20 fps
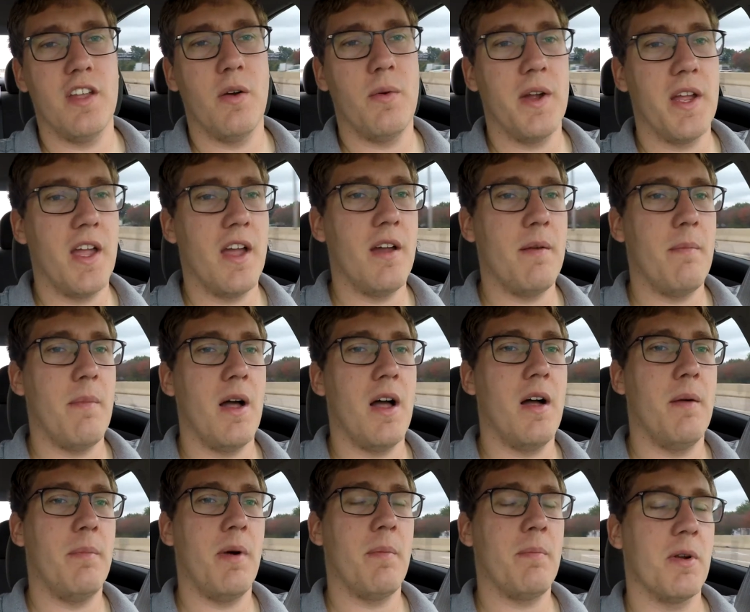OEM
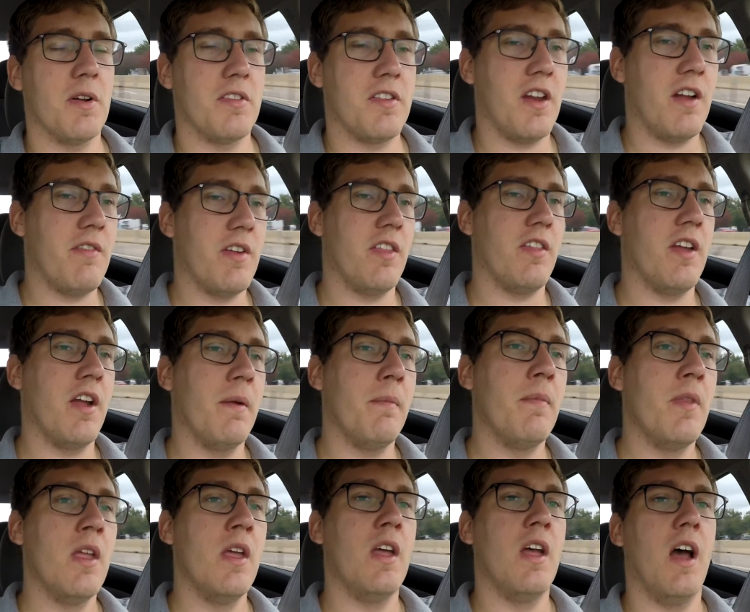bumpers and everything.
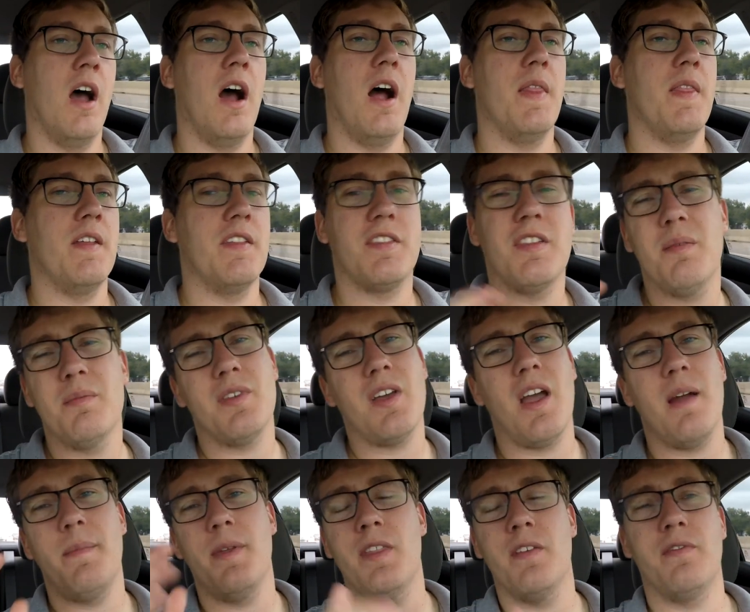And then
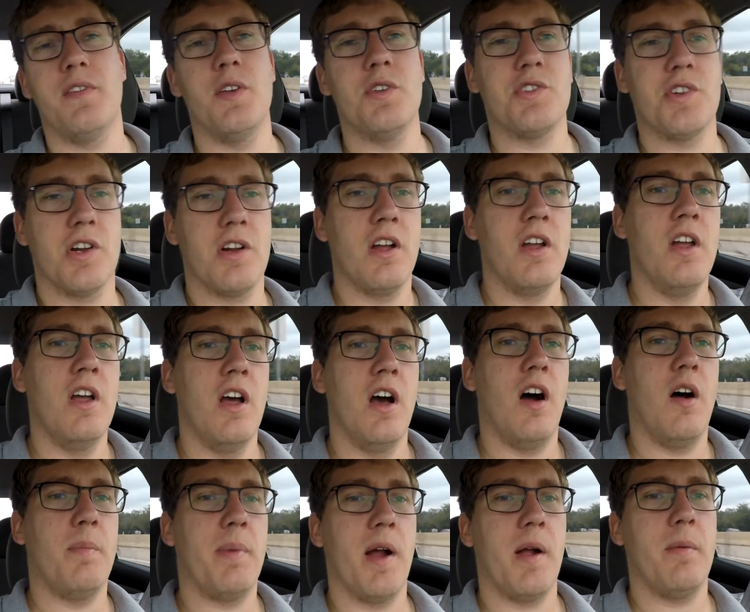sometime in the future,
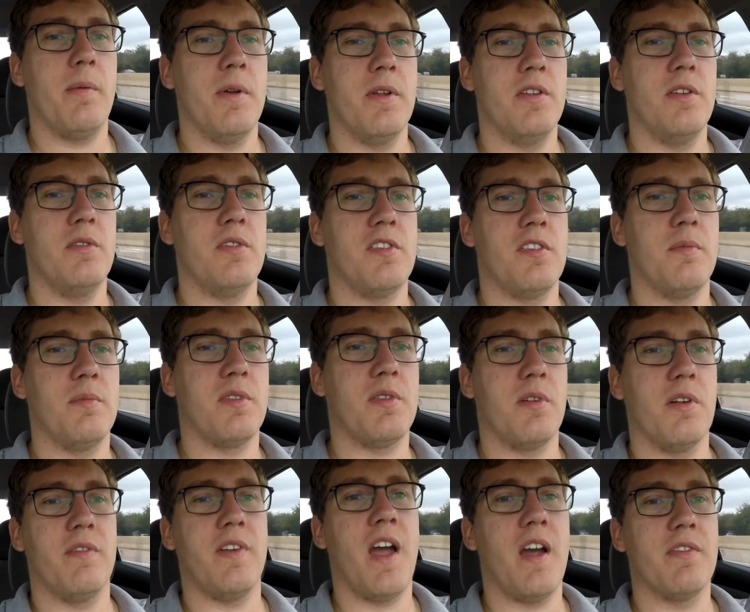I'll probably do some
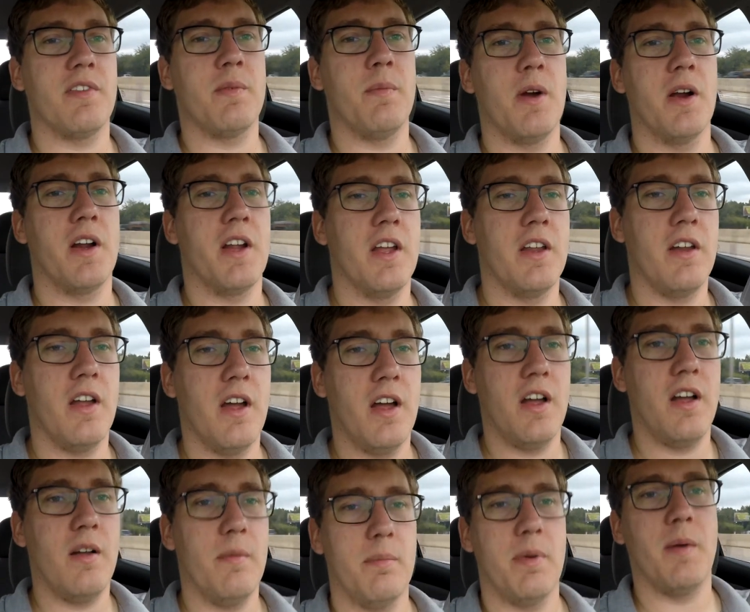sort of aftermarket
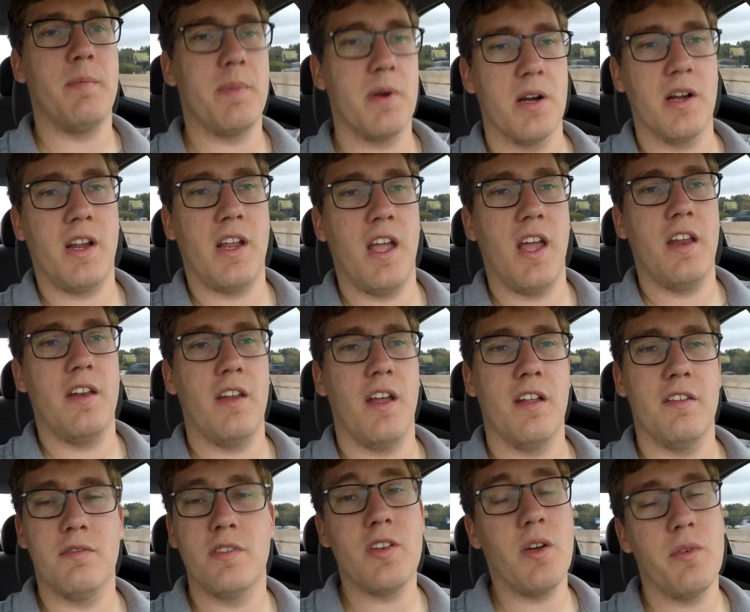bumper again.
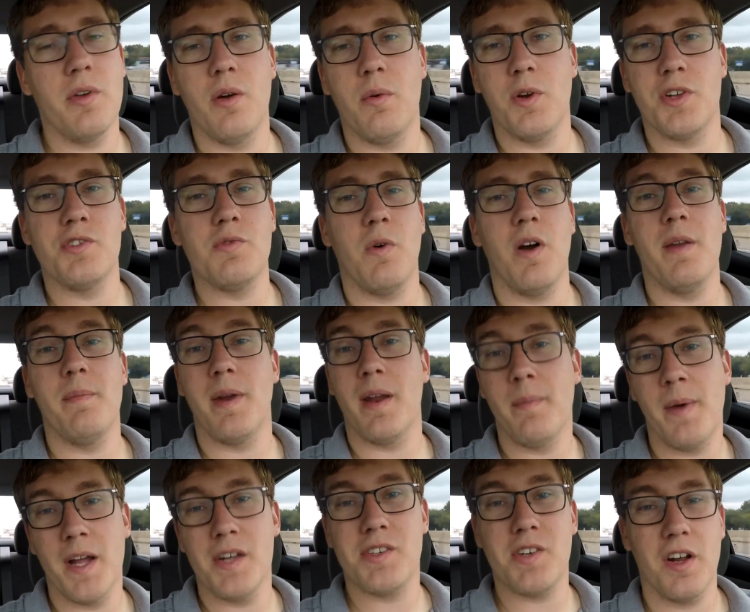I don't know which one, but I
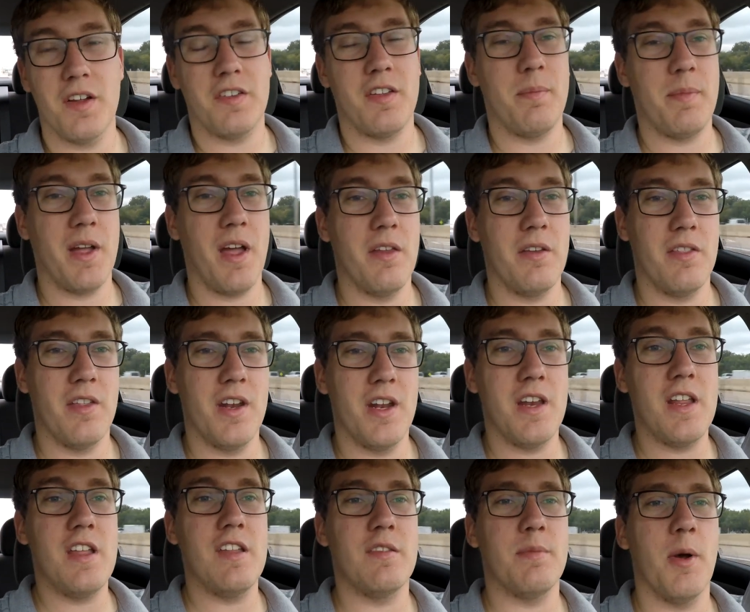might try something other than
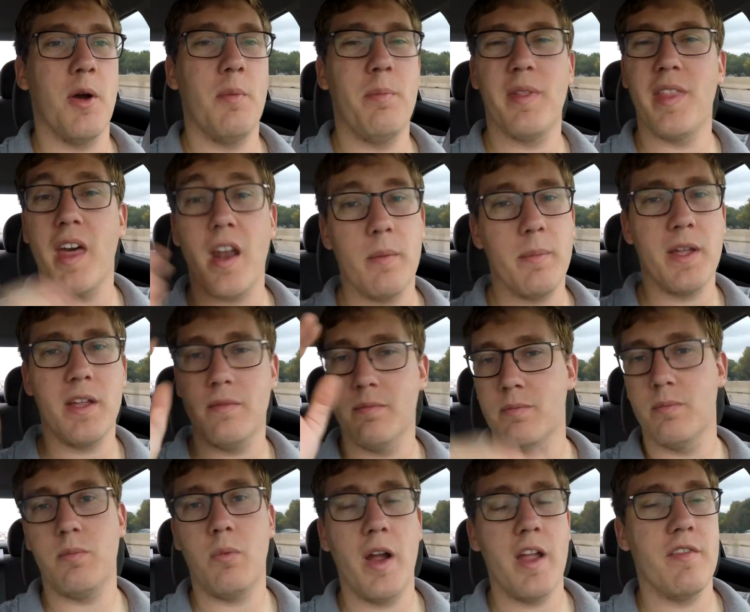an e-smoke, but that'll be
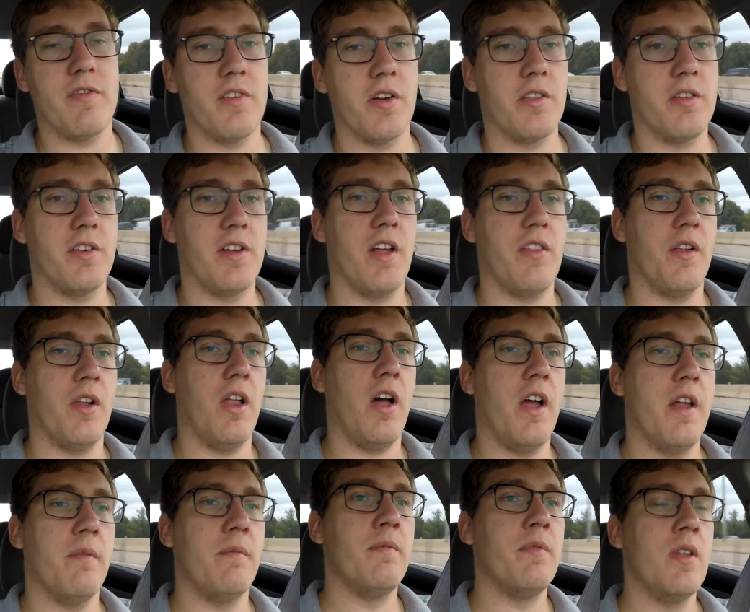way further down the
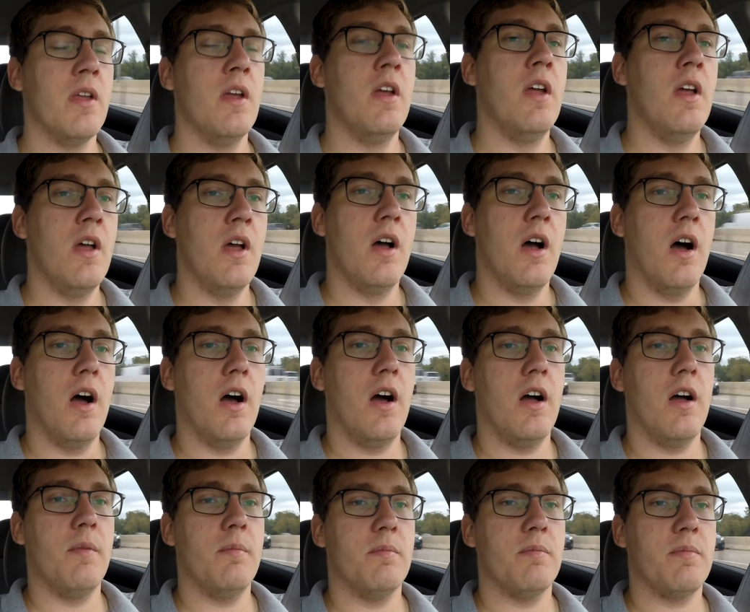
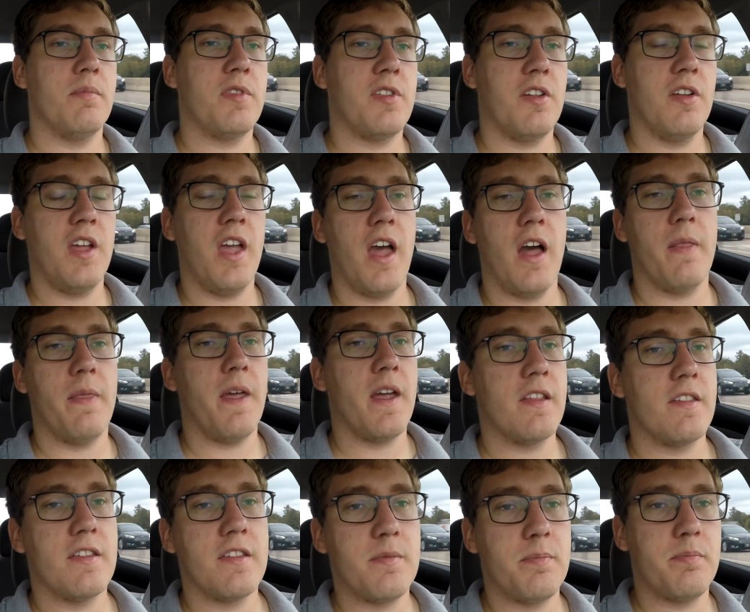line. So yeah,
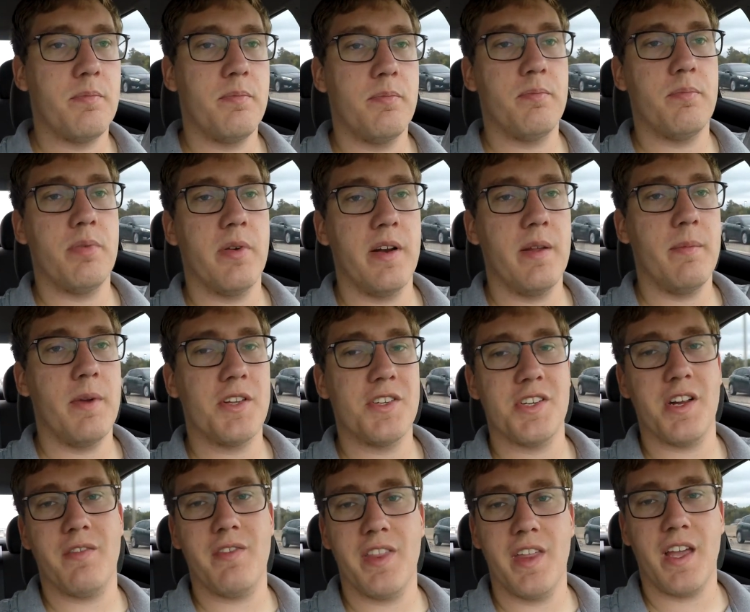that's pretty
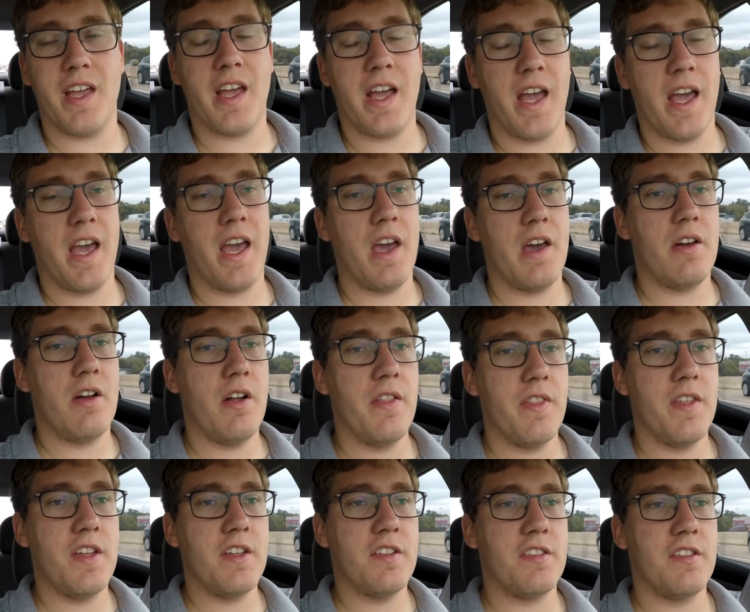much everything I had
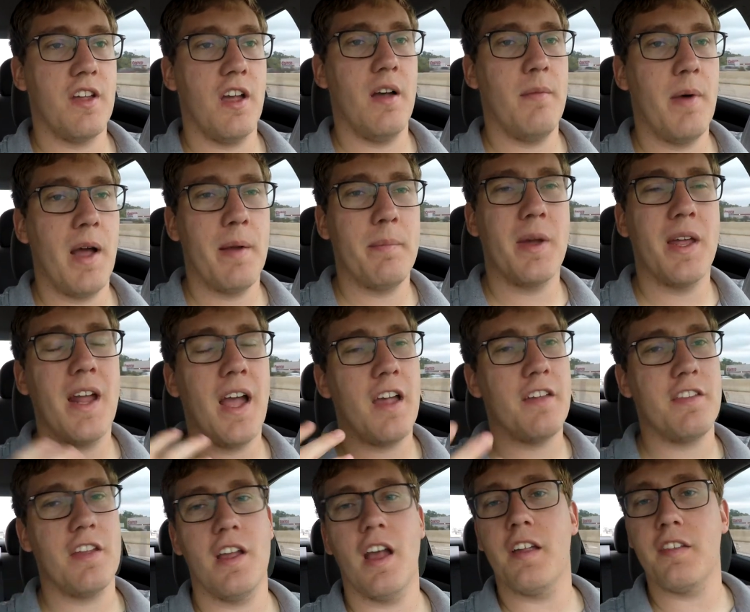on this. I'm going to
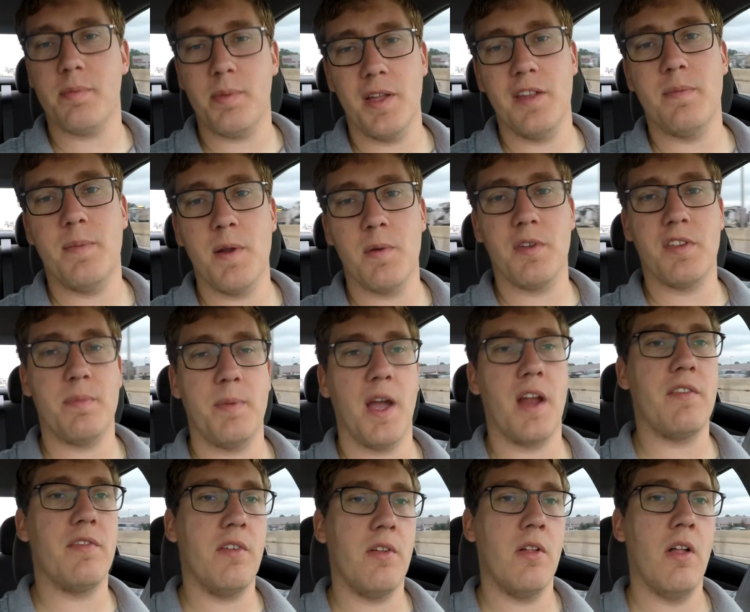ask you guys, please be
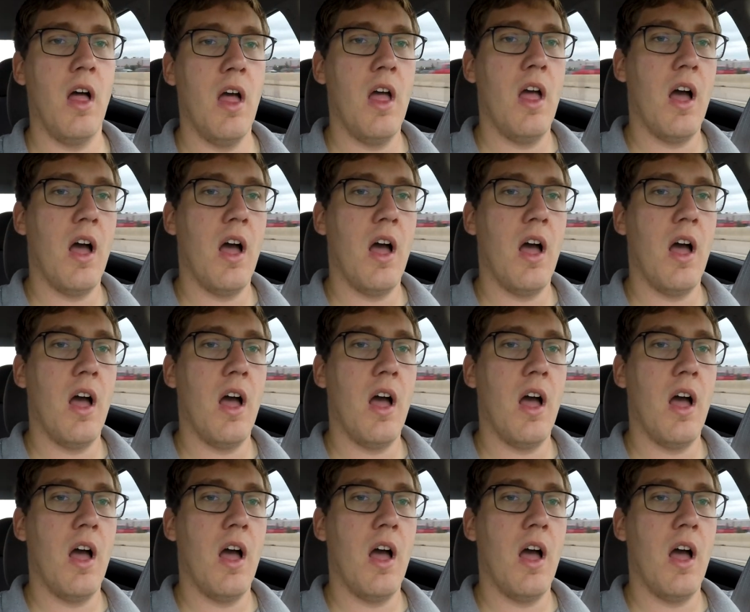respectful.